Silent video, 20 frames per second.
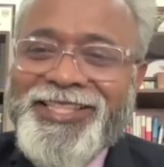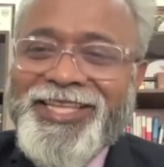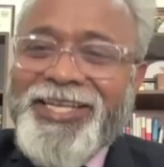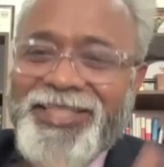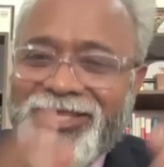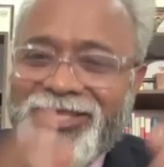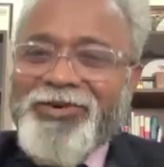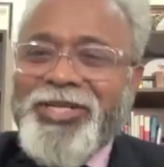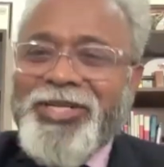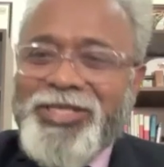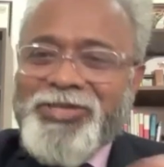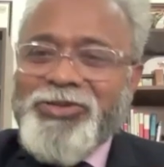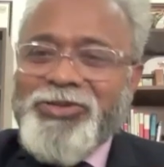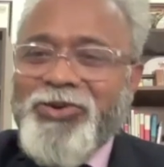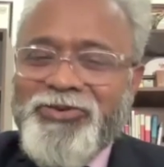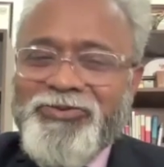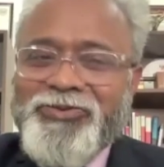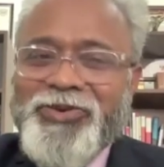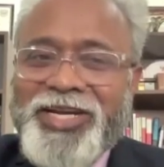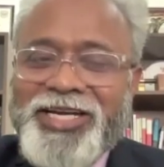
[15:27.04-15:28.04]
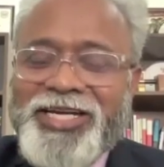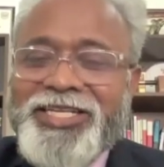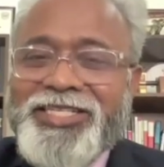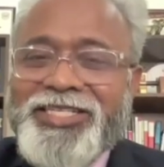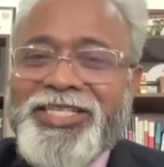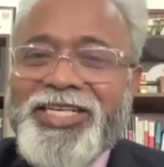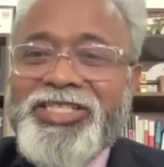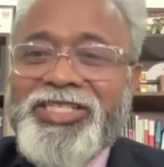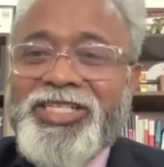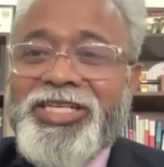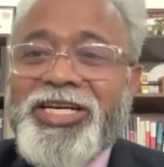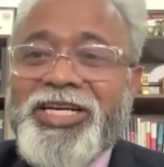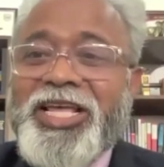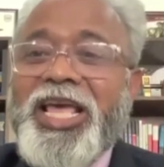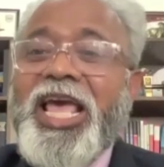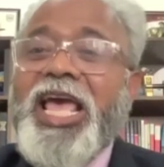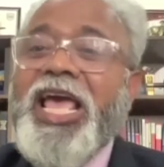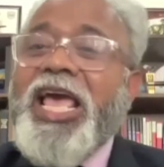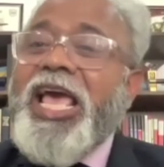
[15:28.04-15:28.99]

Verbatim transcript: They are the ones who are finally stationed.